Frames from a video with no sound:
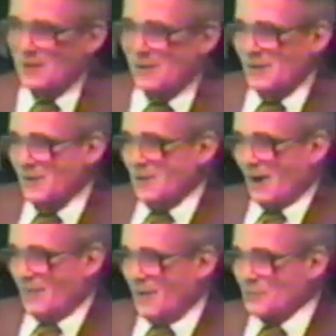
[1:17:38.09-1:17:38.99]

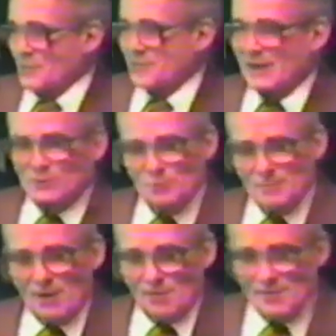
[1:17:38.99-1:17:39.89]
and there's a statue of
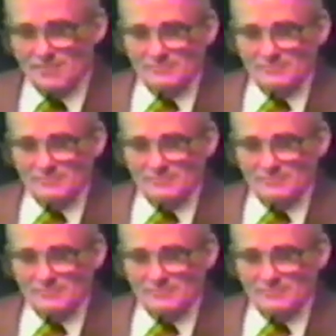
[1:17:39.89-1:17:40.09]
Mary